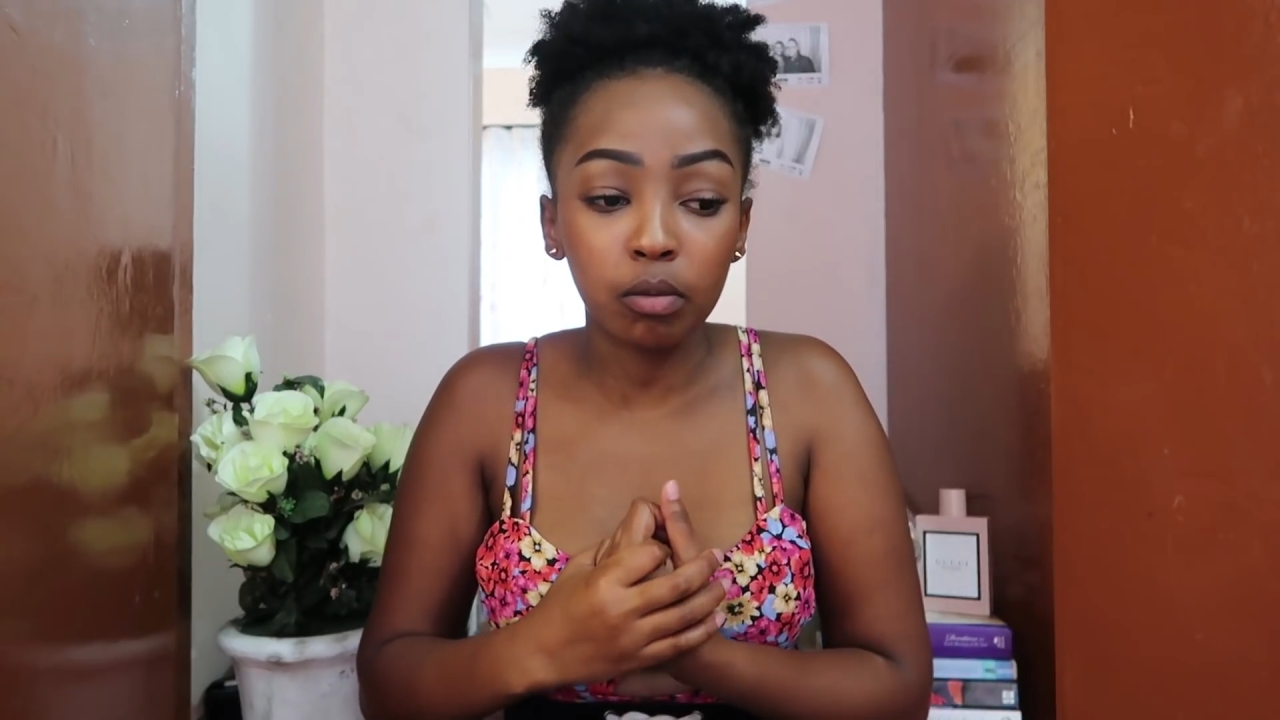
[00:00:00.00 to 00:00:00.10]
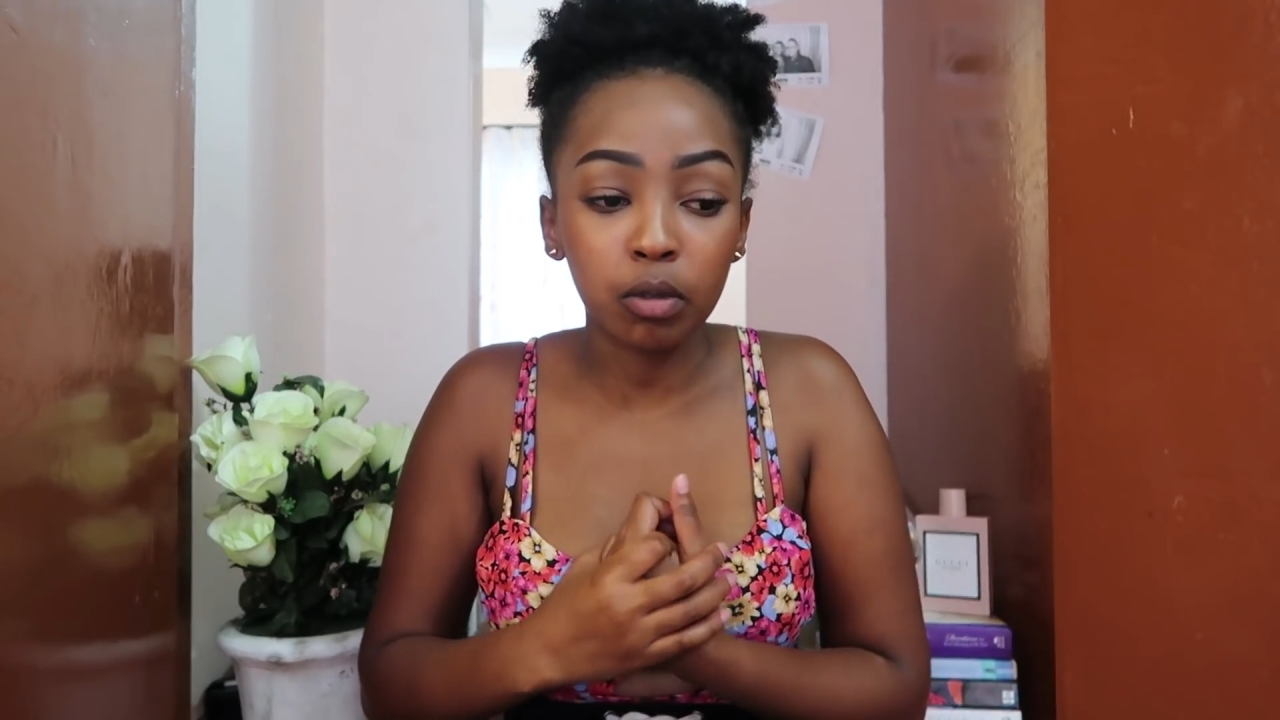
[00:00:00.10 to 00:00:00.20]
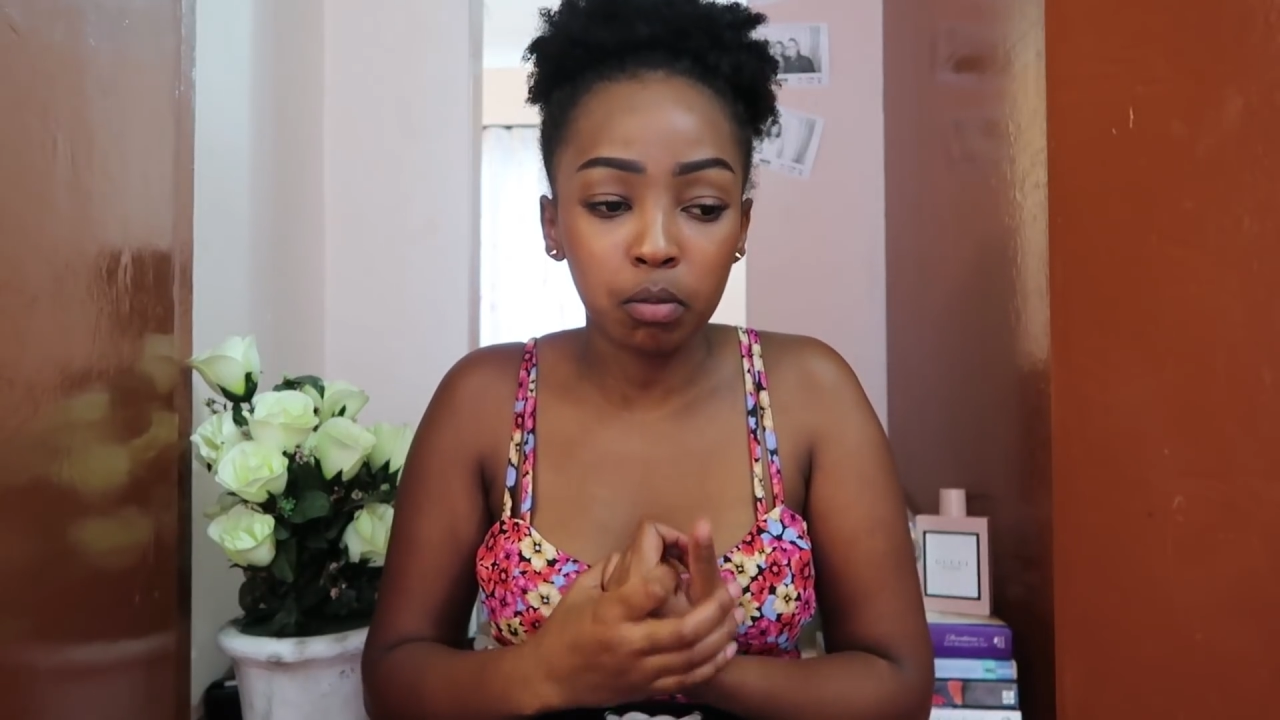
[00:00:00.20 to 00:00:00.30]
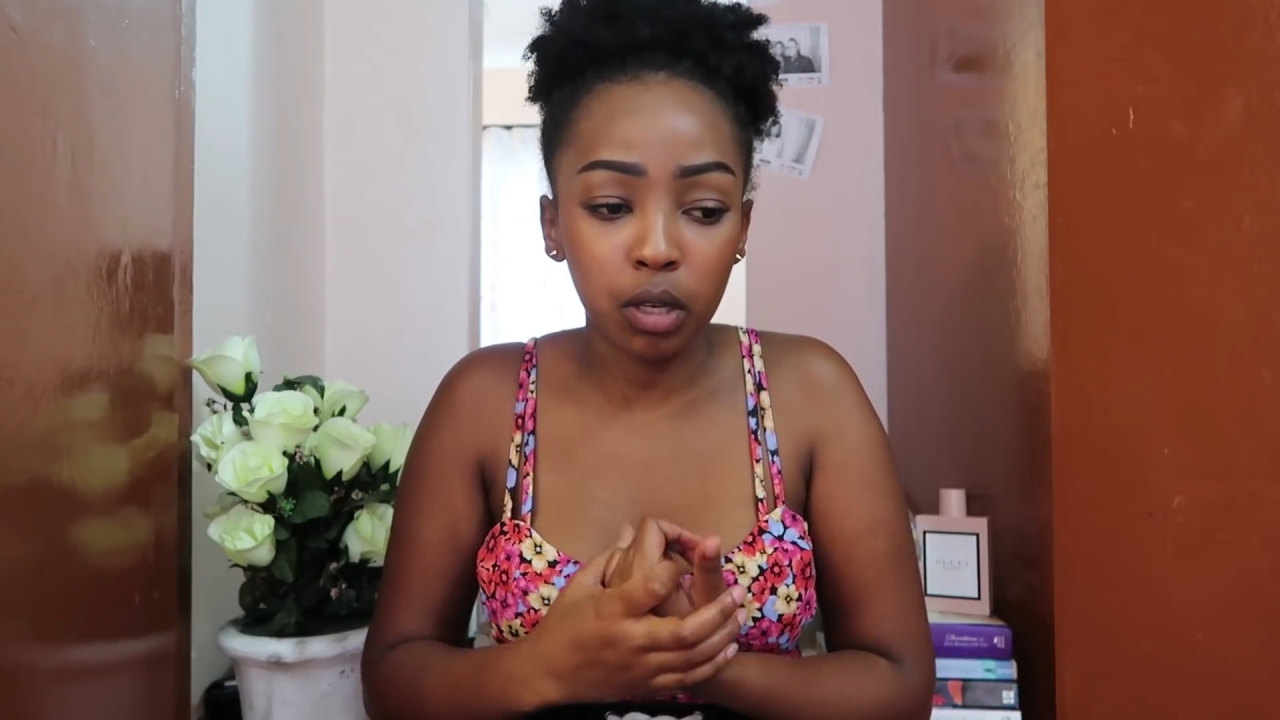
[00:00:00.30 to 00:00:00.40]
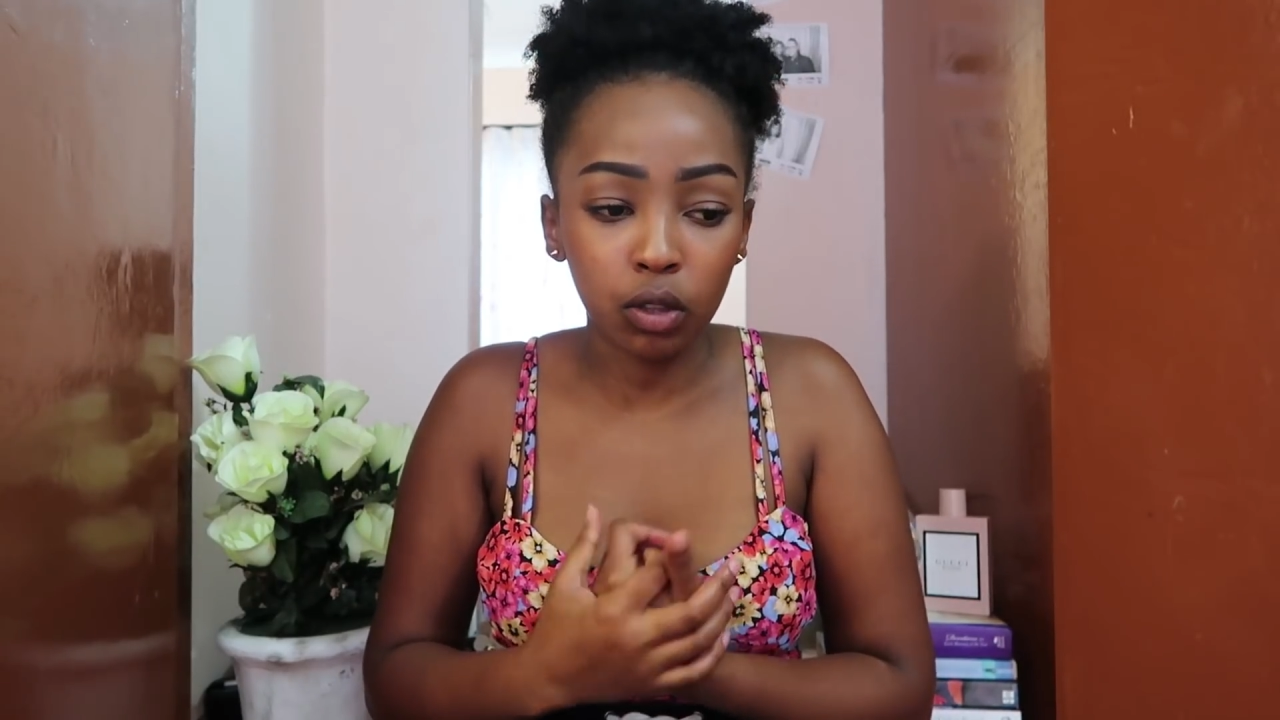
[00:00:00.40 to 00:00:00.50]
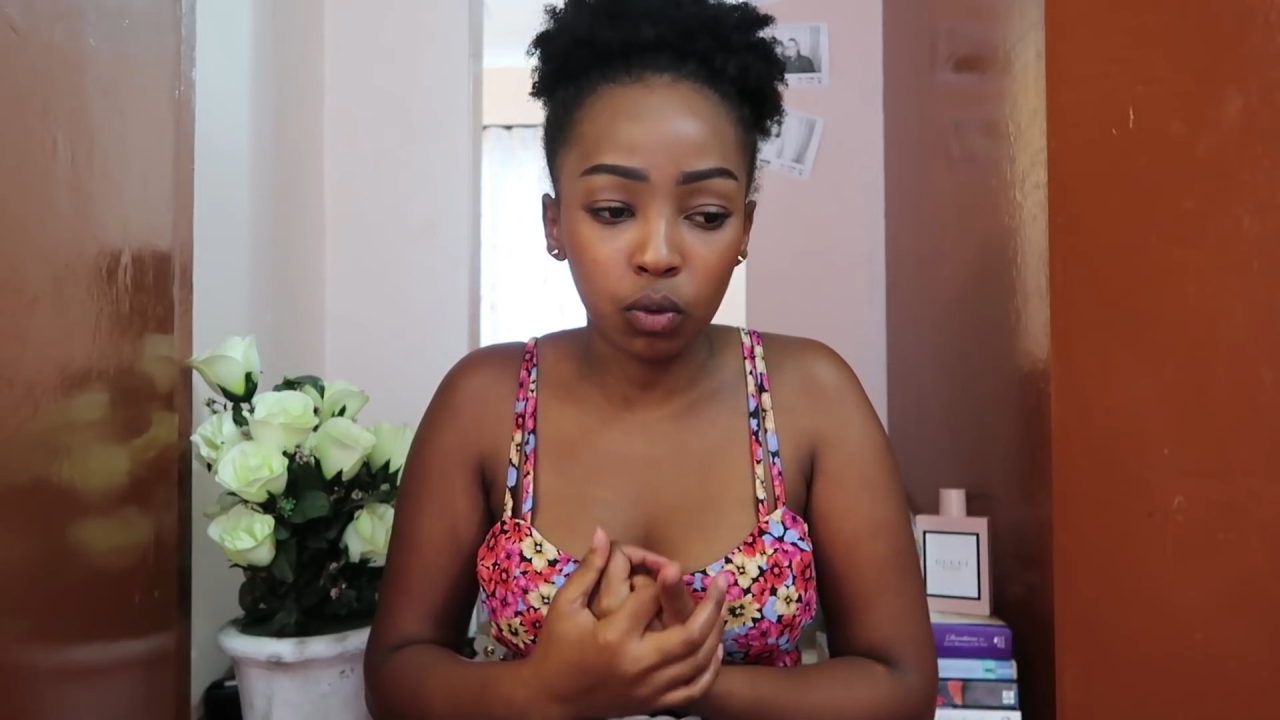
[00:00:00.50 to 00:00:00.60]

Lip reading: helped me